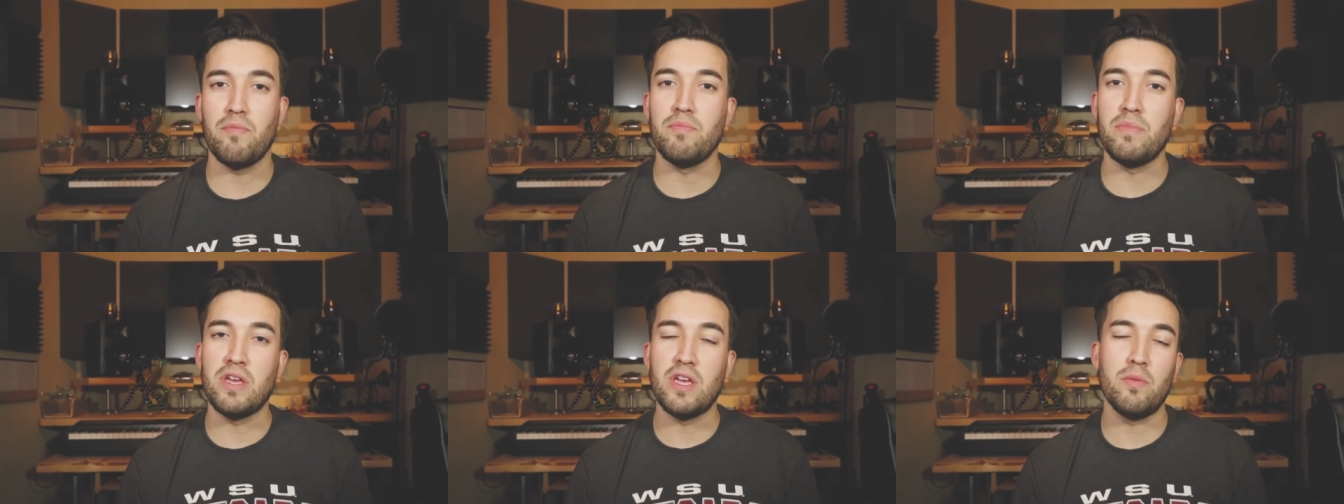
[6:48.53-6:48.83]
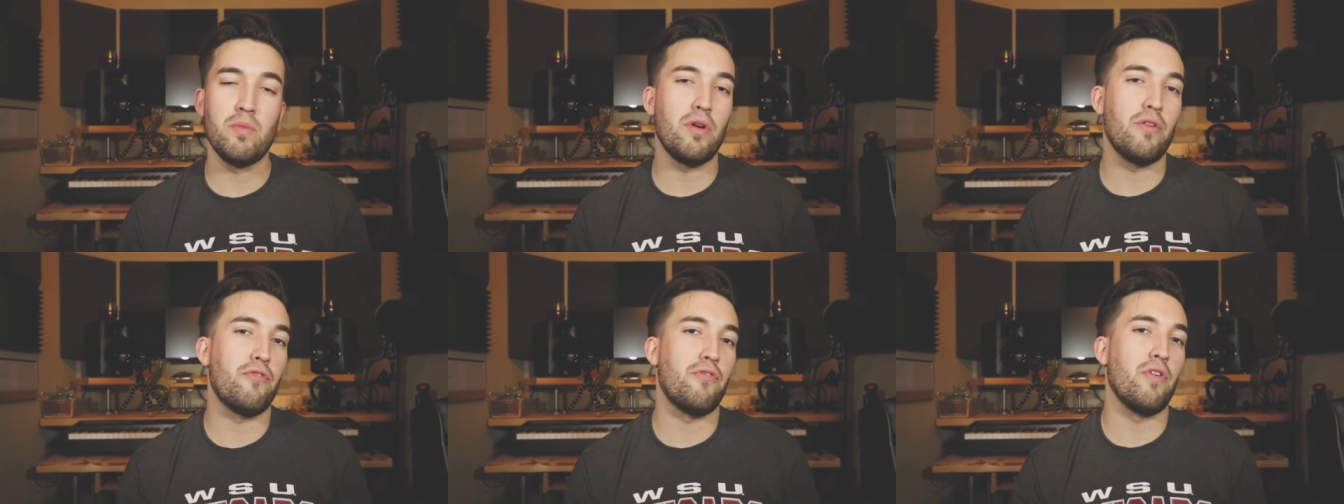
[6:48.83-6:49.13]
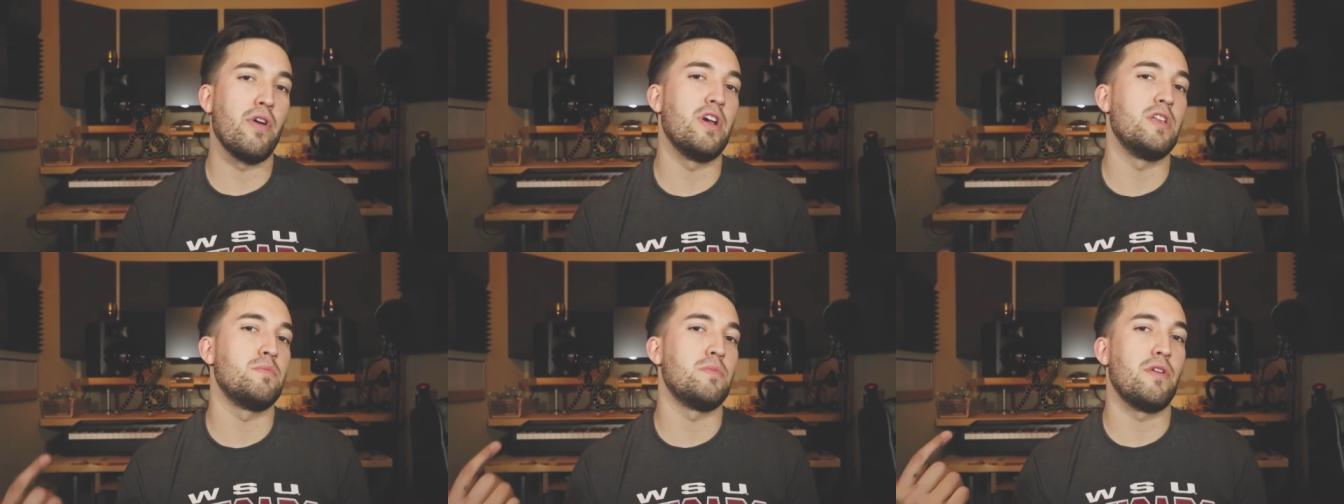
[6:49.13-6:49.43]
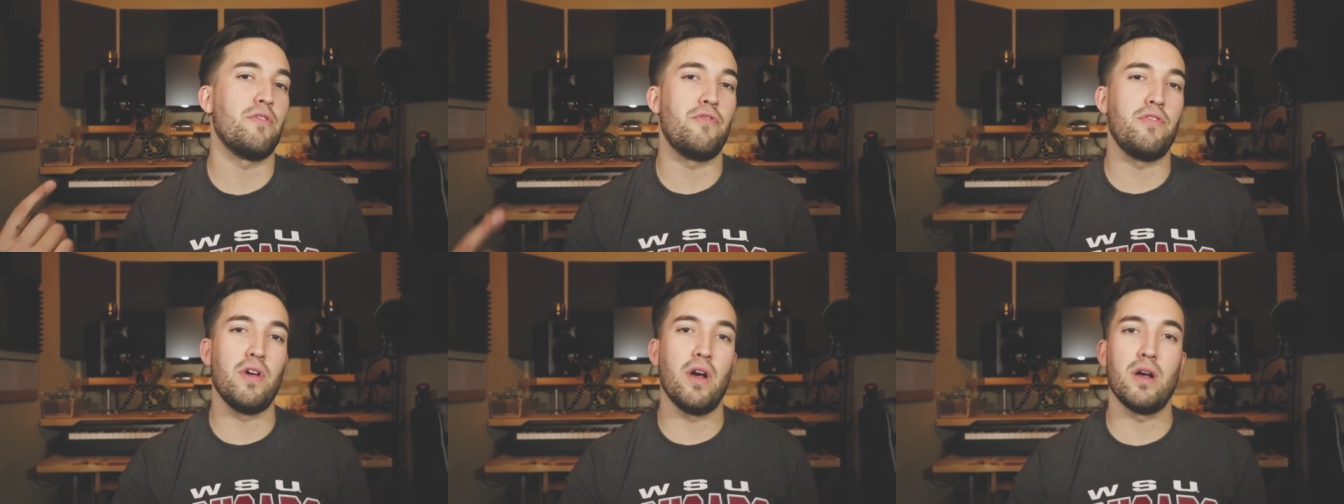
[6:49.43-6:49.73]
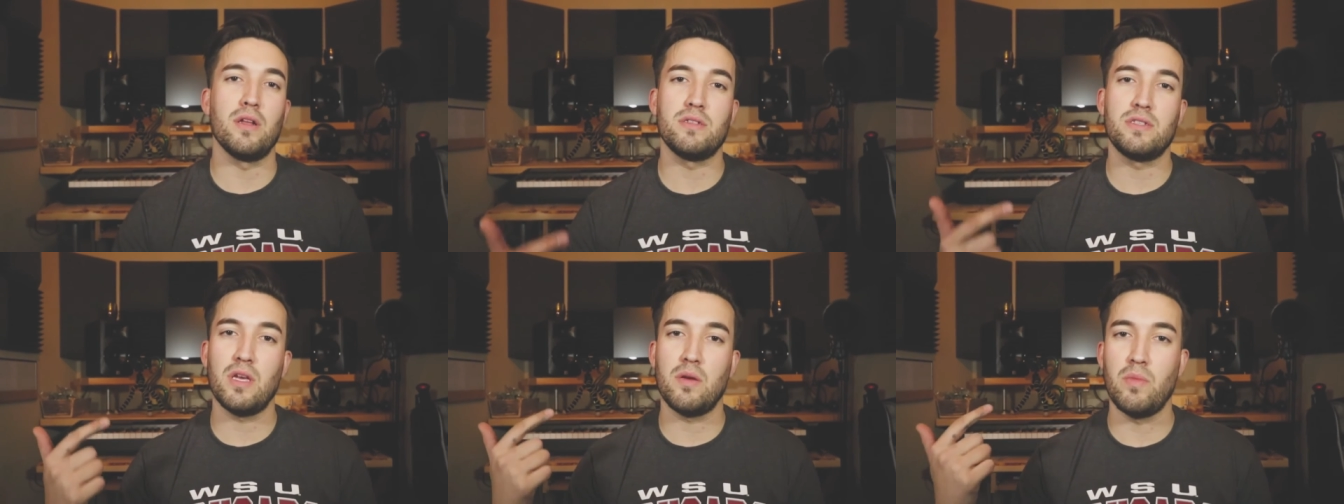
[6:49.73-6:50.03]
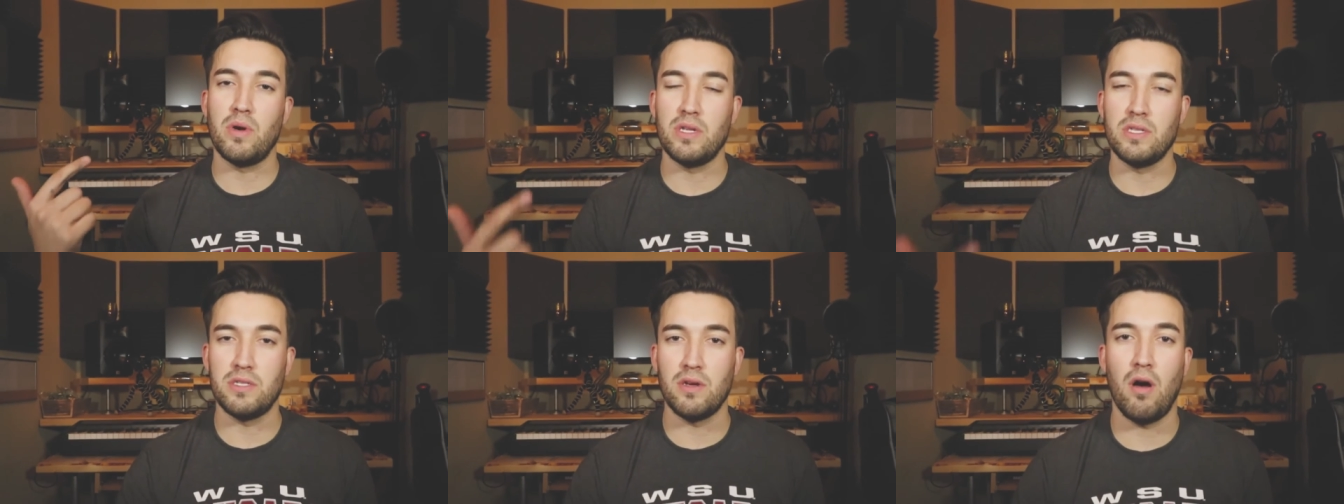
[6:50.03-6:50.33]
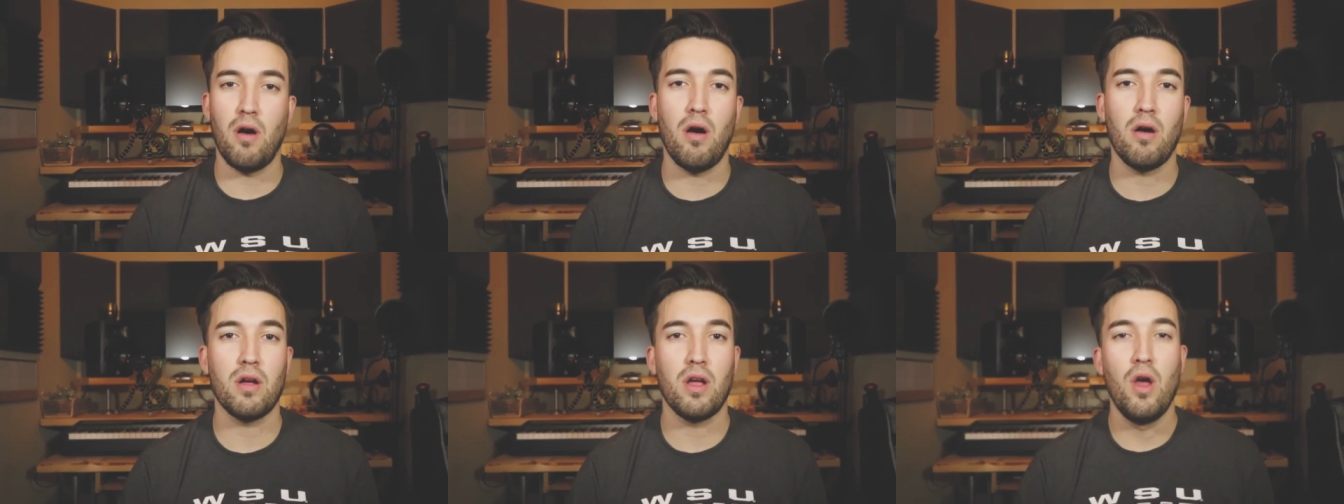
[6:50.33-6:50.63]
Me, my friend, my fiance, my
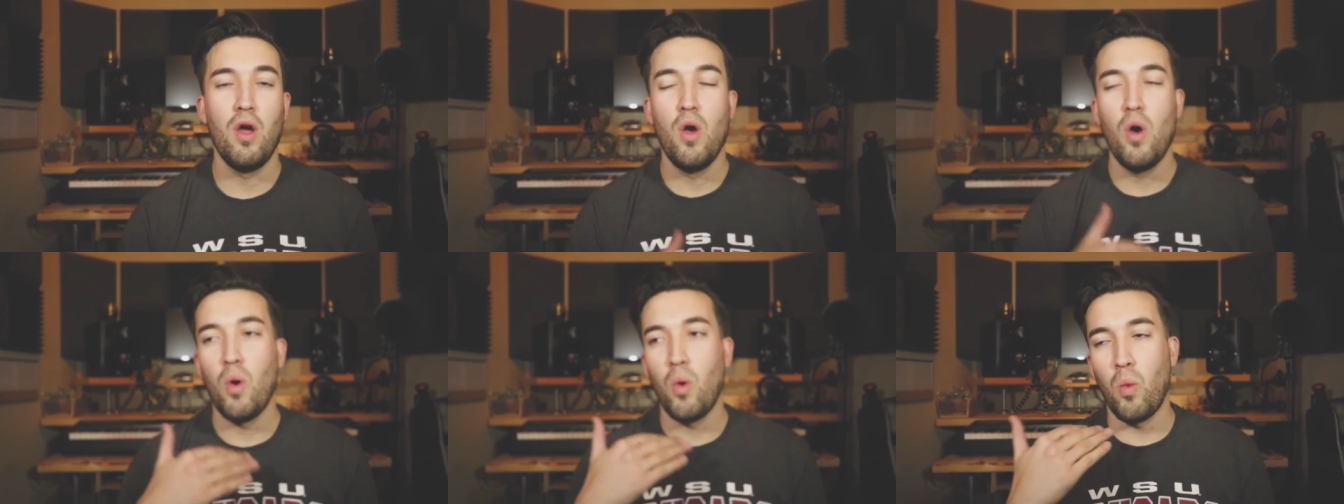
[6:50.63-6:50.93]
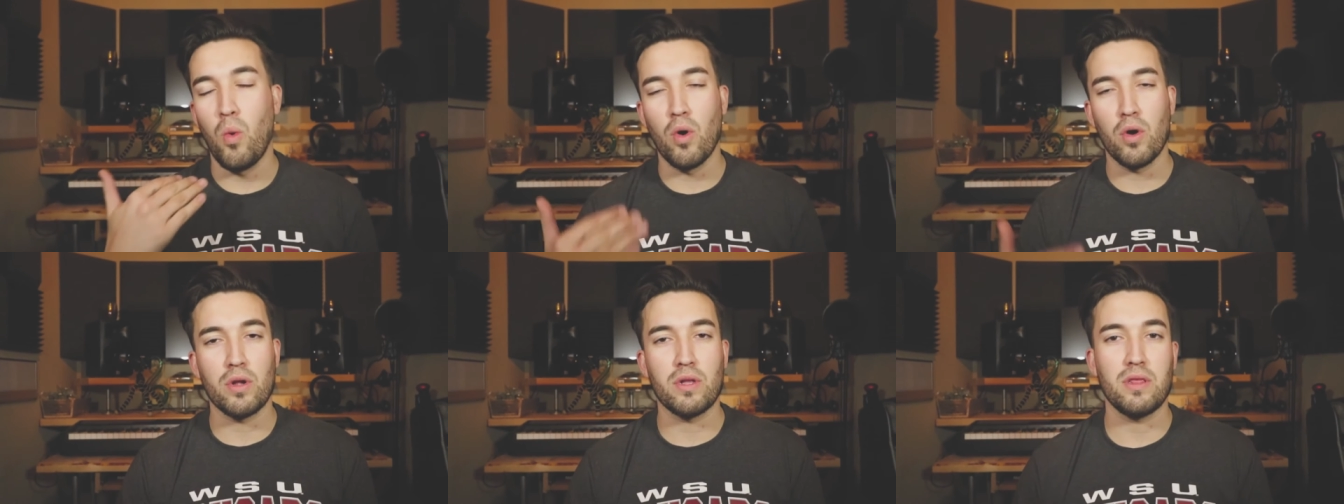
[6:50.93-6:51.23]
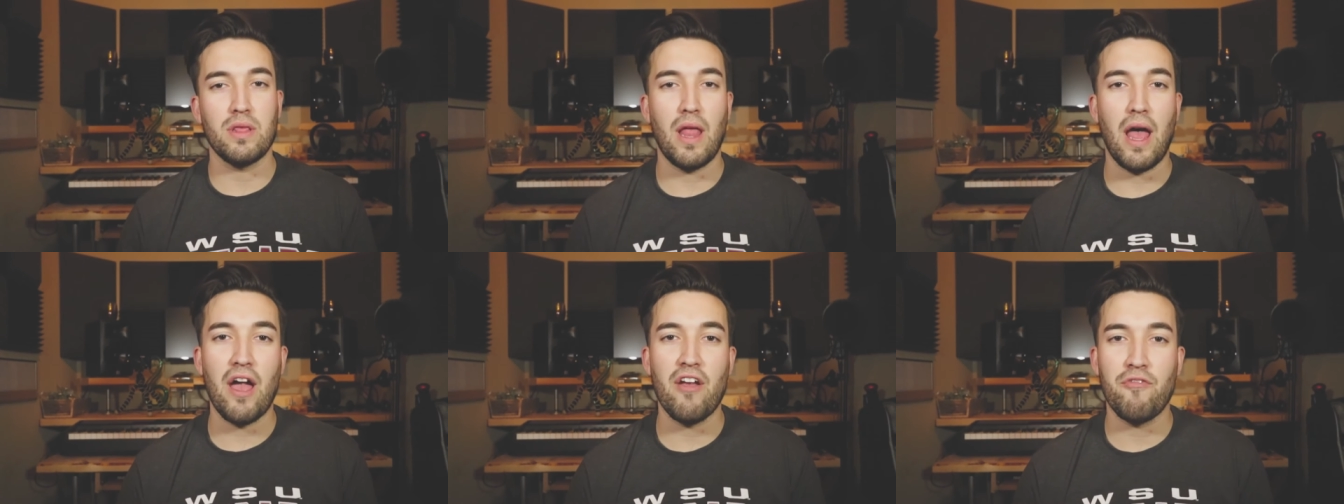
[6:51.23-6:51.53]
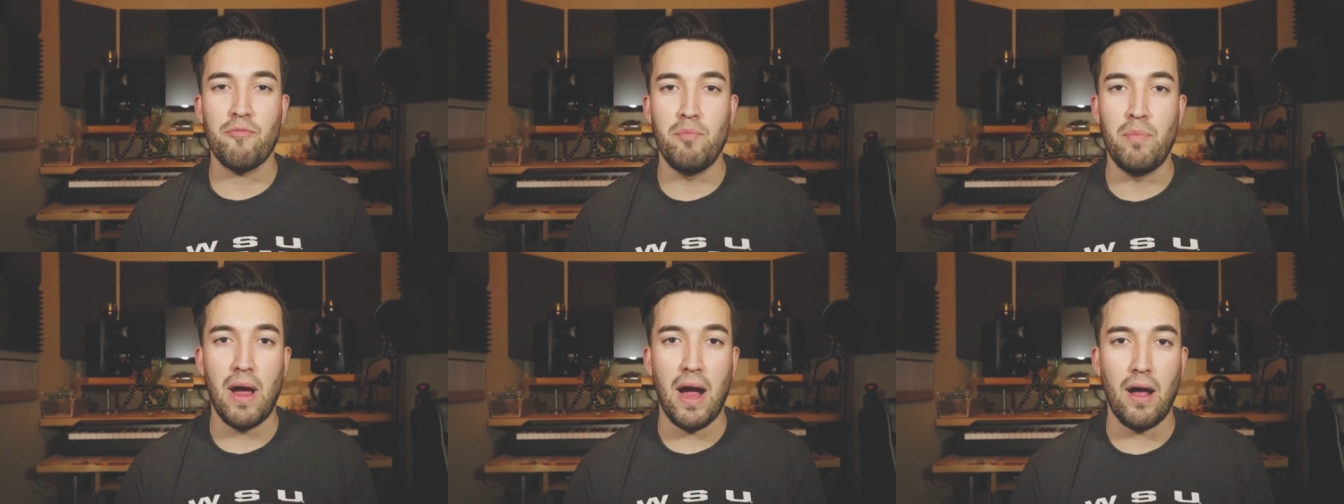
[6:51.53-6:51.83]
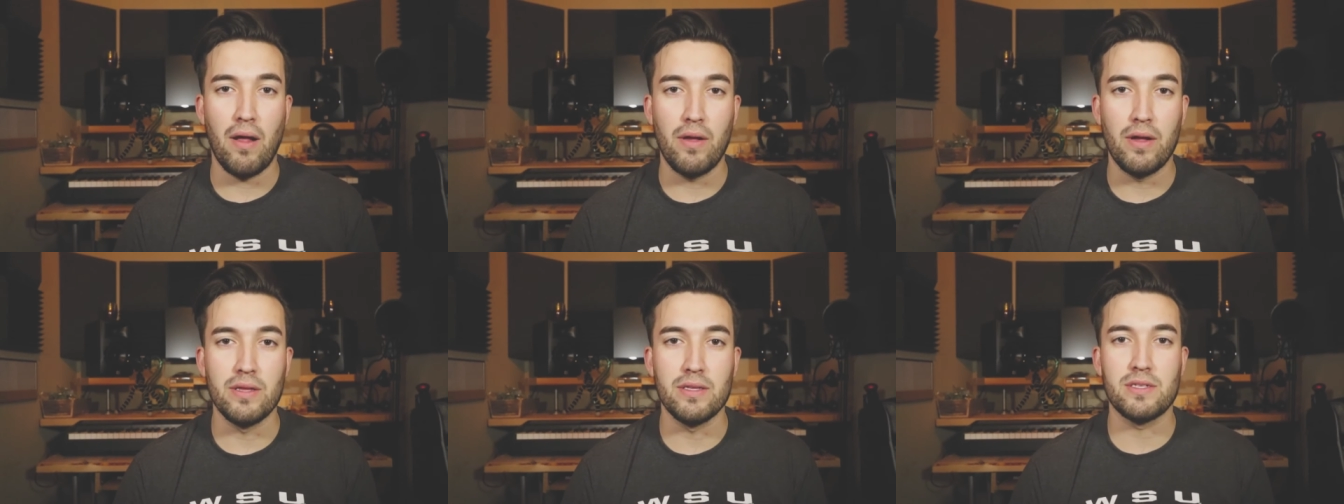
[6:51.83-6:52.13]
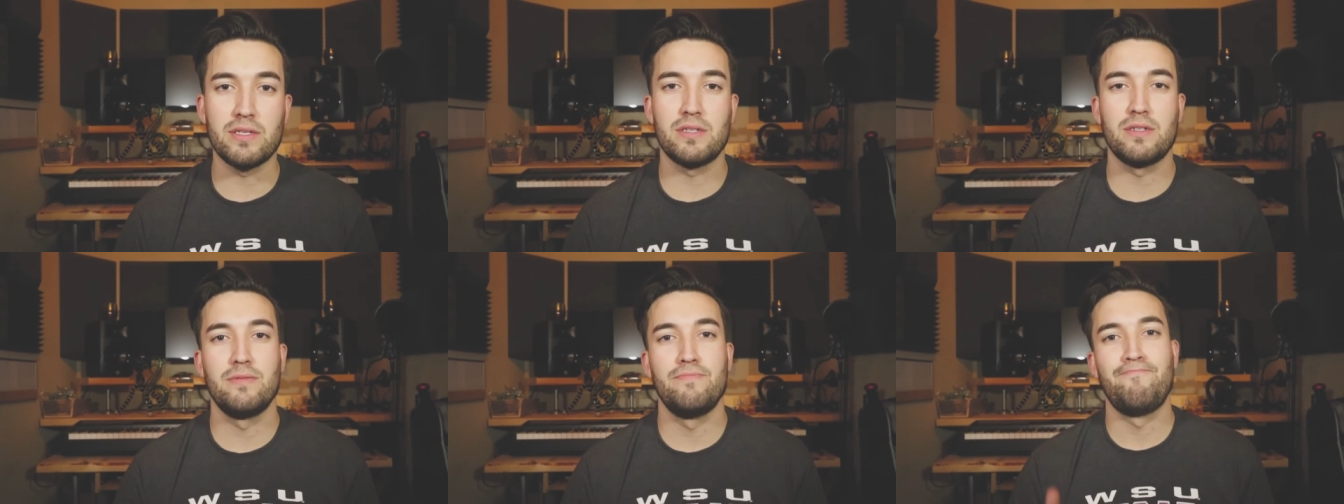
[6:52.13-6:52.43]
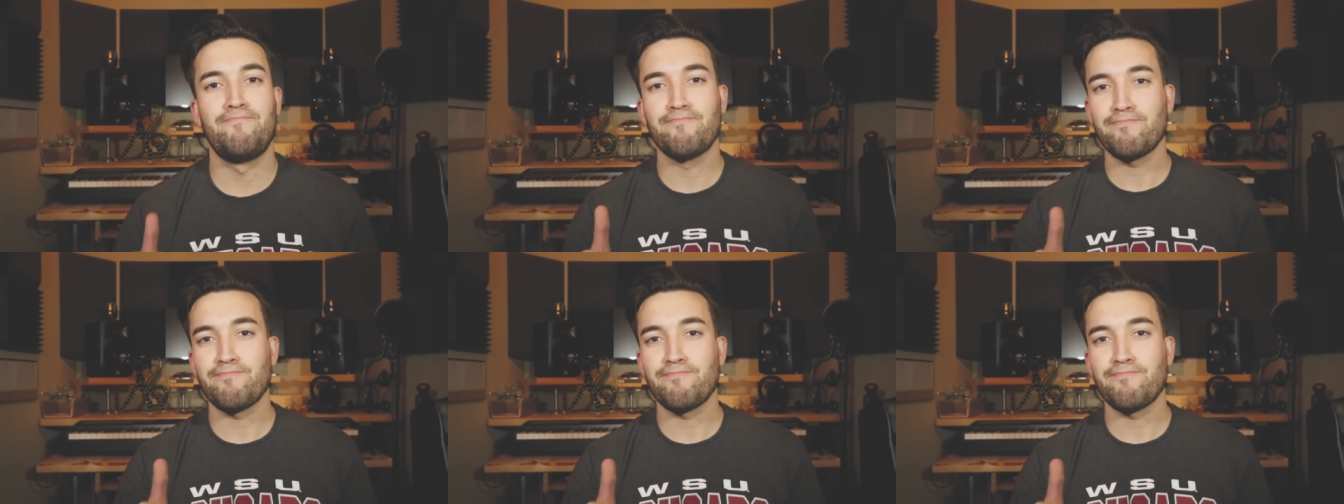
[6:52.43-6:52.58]
dog, work-life balance.